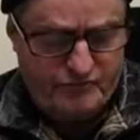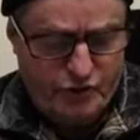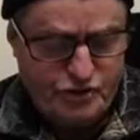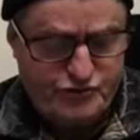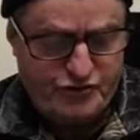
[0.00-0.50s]

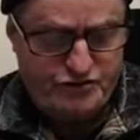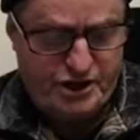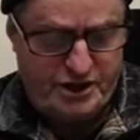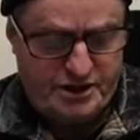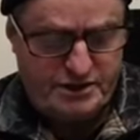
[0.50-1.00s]
verse
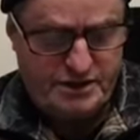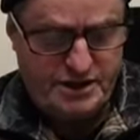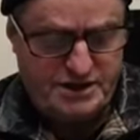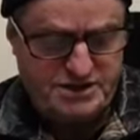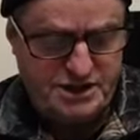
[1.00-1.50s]
15,
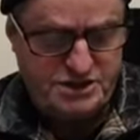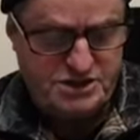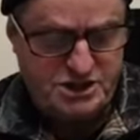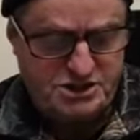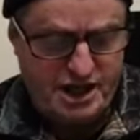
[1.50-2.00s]
he says,
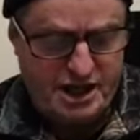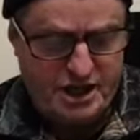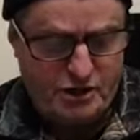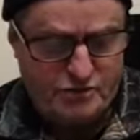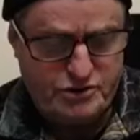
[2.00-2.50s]
The
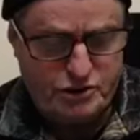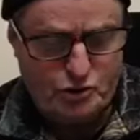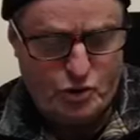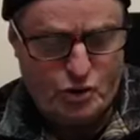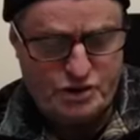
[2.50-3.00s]
day of the
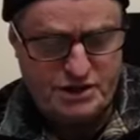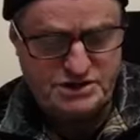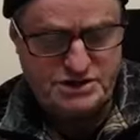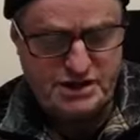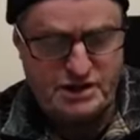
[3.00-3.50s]
Lord
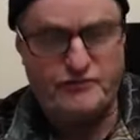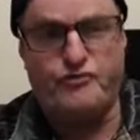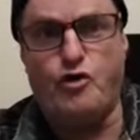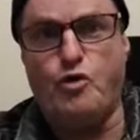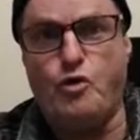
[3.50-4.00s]
is near
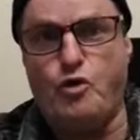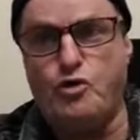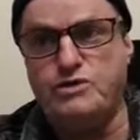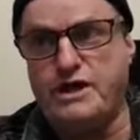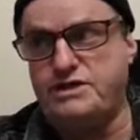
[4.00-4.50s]
for
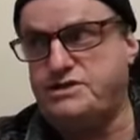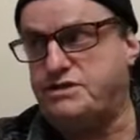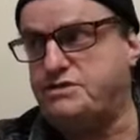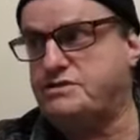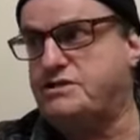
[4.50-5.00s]
all
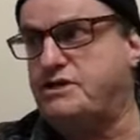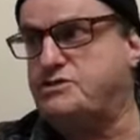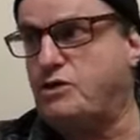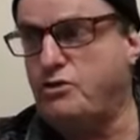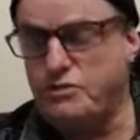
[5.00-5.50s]
nations.
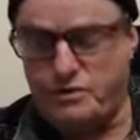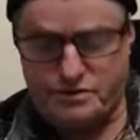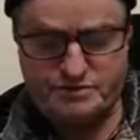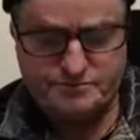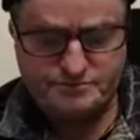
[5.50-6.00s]
That's the whole earth.